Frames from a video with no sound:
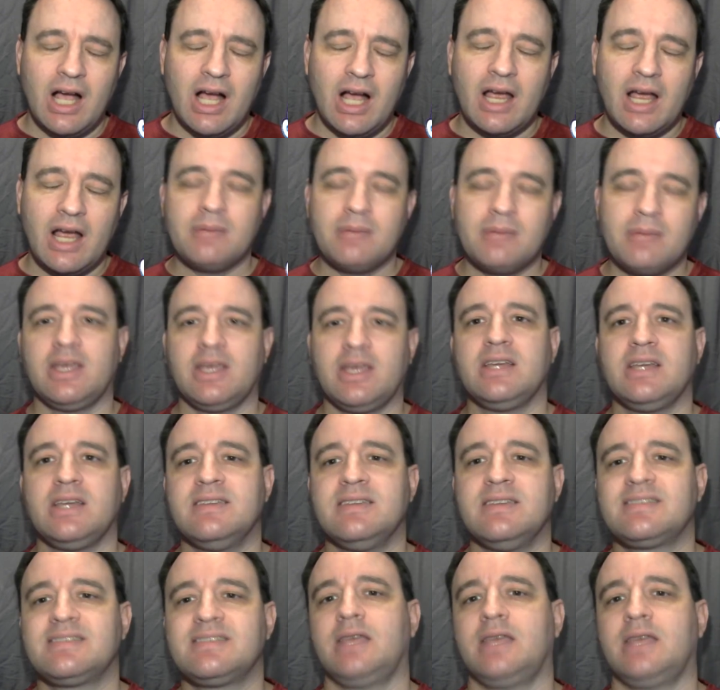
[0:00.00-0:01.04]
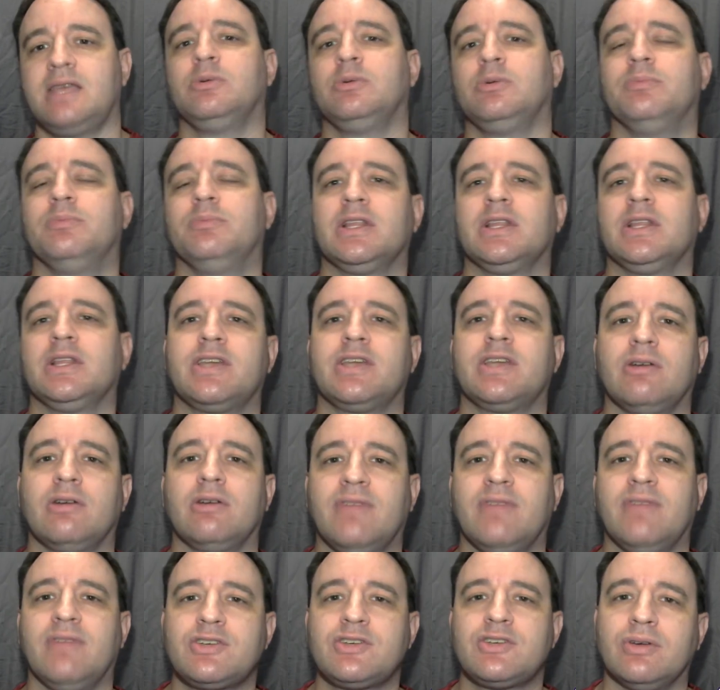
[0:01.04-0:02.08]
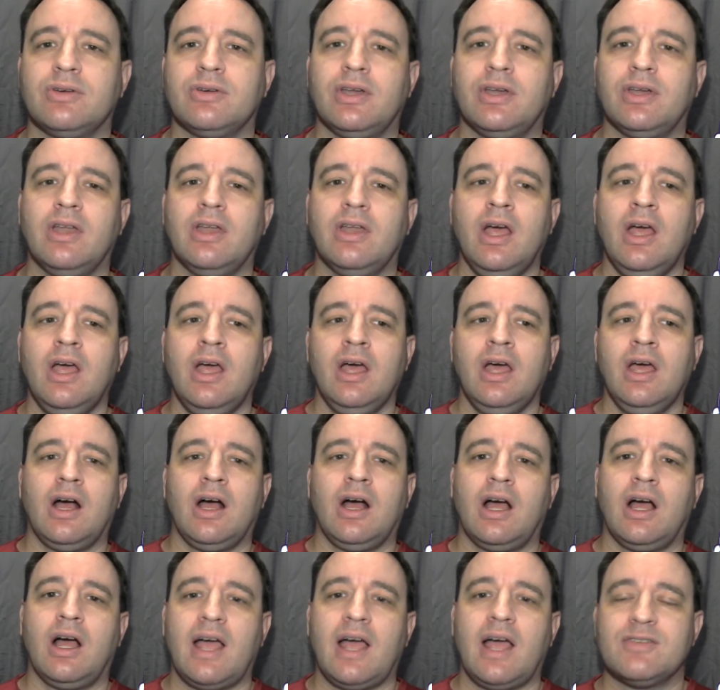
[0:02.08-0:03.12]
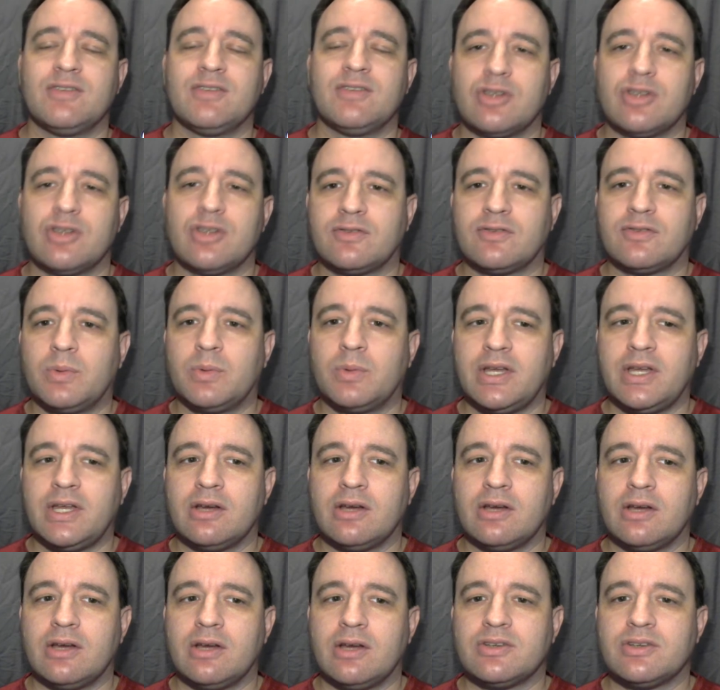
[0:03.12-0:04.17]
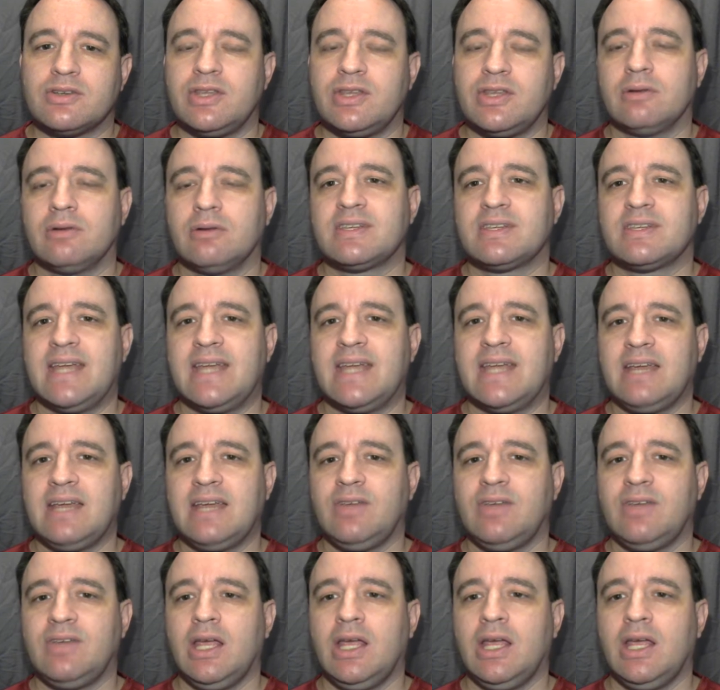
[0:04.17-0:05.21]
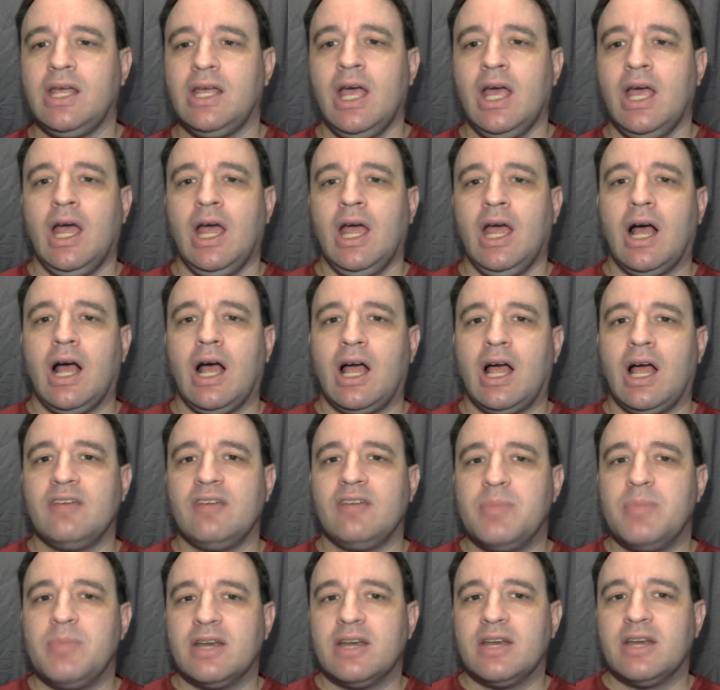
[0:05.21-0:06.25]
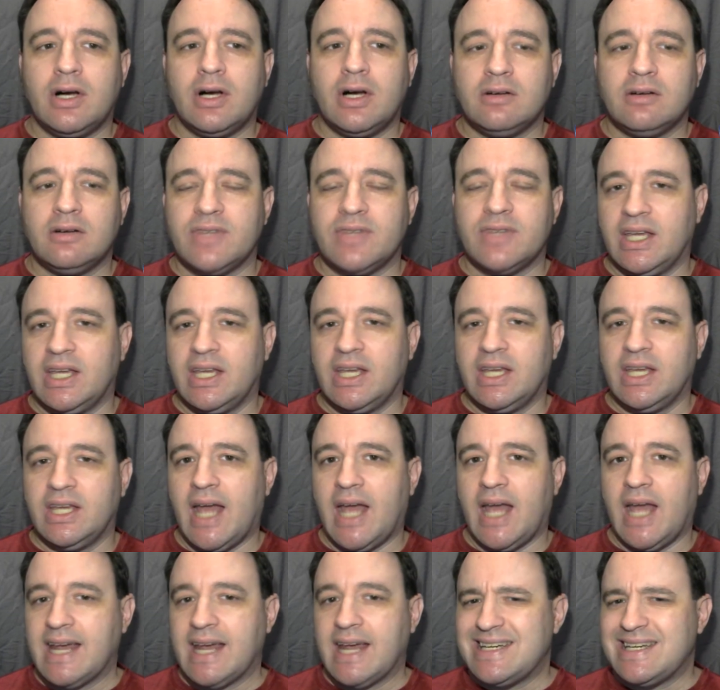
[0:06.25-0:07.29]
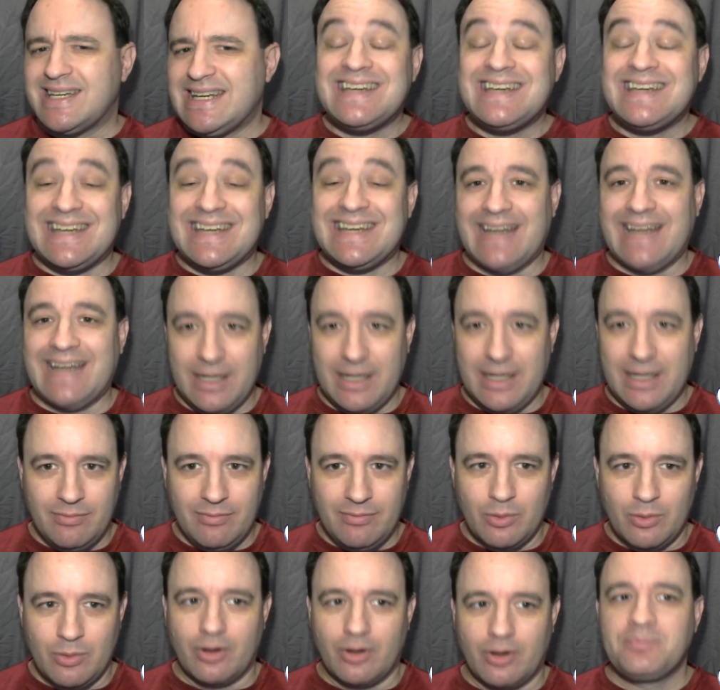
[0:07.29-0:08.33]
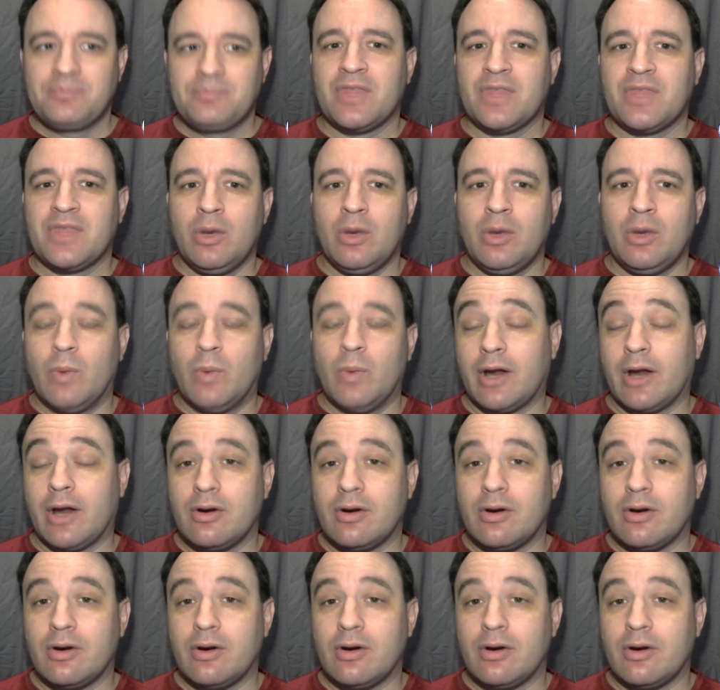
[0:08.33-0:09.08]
I am a disabled military veteran, having served 20 years in the U.S. Navy. I've been involved in IT since 1994, when